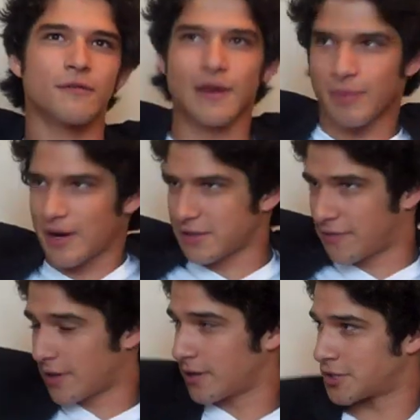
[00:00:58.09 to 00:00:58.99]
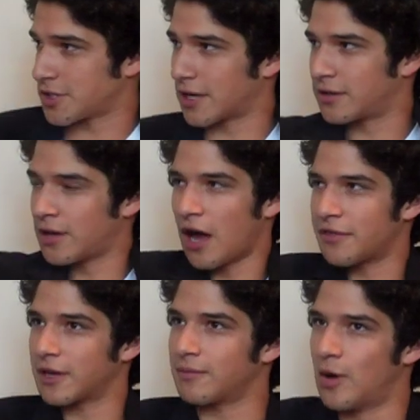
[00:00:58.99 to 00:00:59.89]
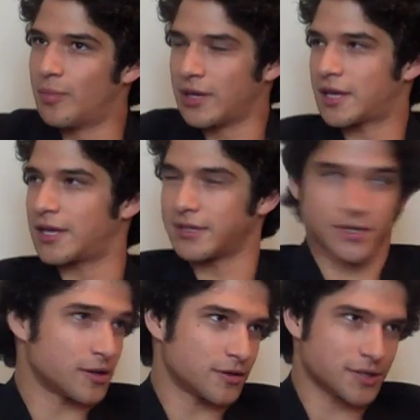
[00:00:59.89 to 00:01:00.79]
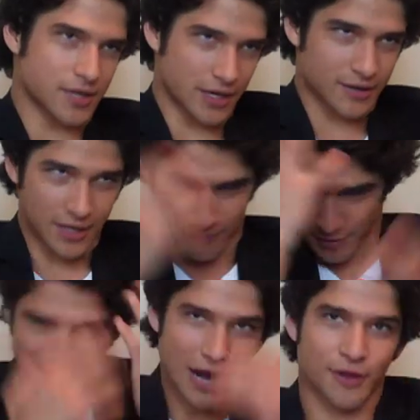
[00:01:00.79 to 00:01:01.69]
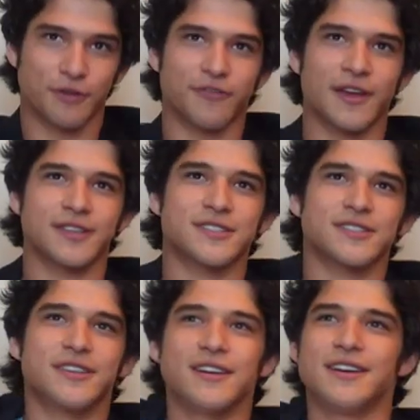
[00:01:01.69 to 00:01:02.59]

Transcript: Vampires, I feel like, are just like gothic, mopey kids. You know, just like kind of with their hair in their face.